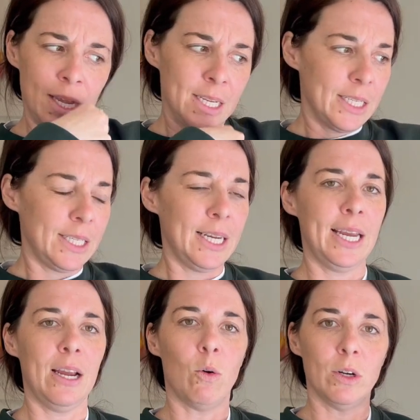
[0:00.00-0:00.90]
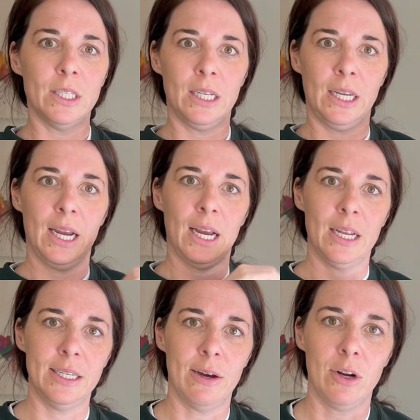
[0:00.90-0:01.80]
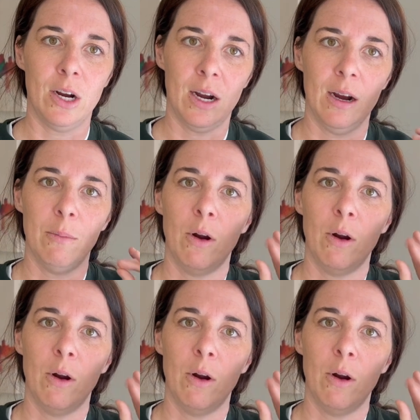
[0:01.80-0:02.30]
stinging or zinging down our arm